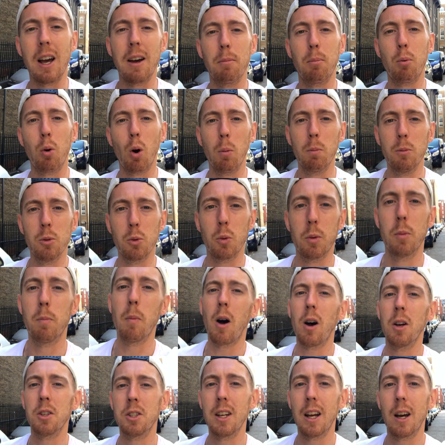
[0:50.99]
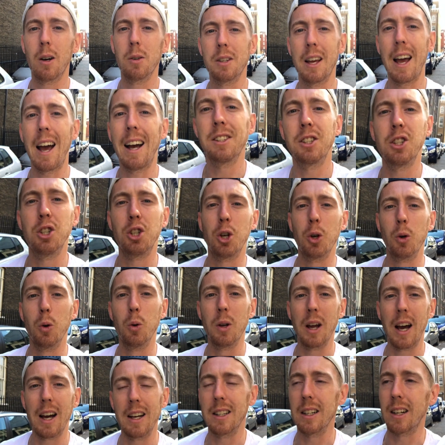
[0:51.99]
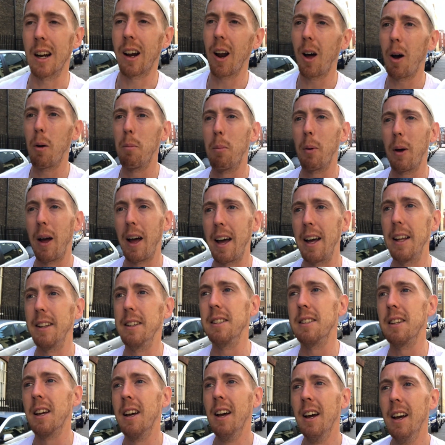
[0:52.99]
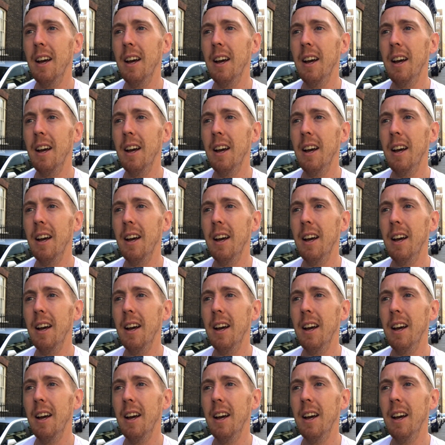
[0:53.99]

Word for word: to have problems with Martial's attitude at the club. And